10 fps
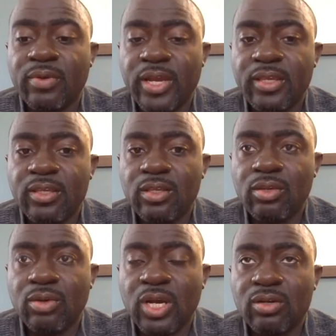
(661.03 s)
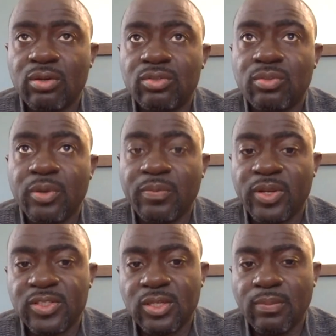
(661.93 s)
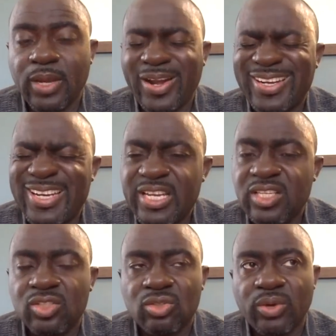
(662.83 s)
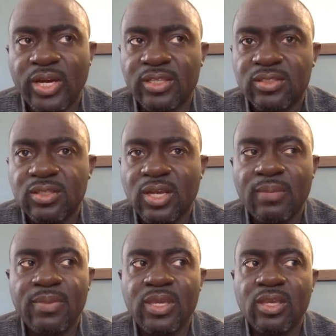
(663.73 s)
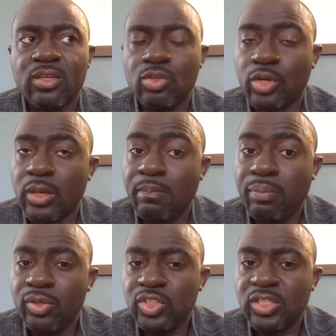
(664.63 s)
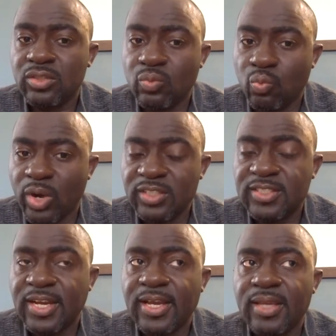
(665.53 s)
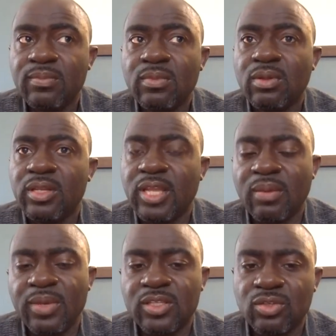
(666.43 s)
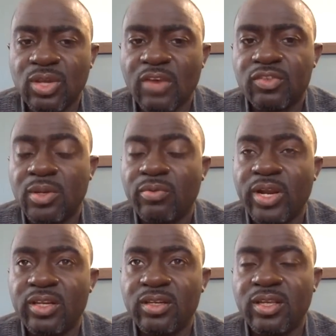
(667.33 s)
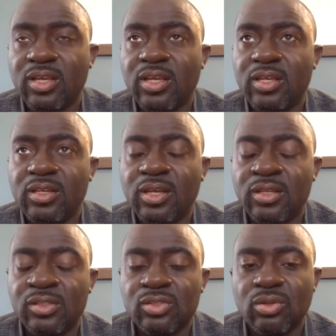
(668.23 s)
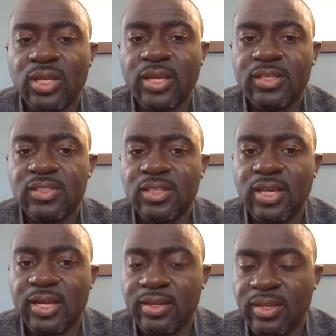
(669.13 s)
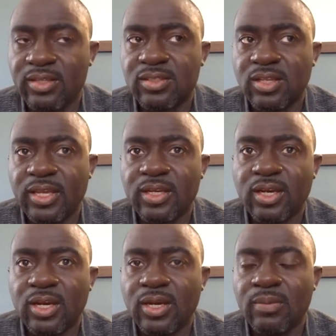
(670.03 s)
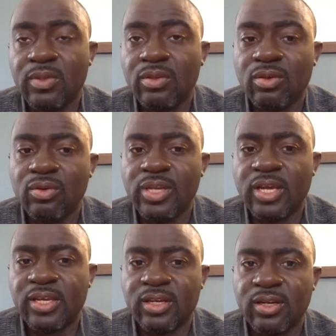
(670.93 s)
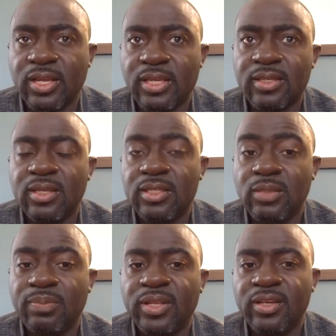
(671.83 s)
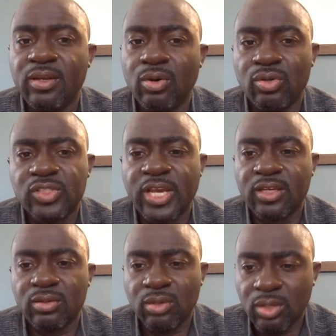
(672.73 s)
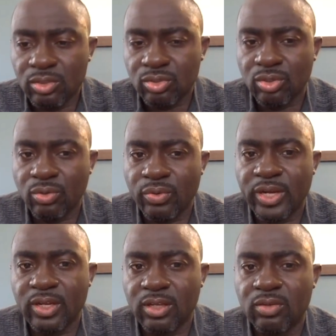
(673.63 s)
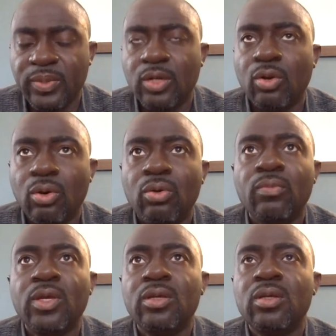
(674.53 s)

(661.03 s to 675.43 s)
right, you are going to be replacing the battery at least twice. I mean, you can push it one time. That means you have to be running the solar AC at it's like you're not kind of like depleting the whole cycle. So you're running a little bit low.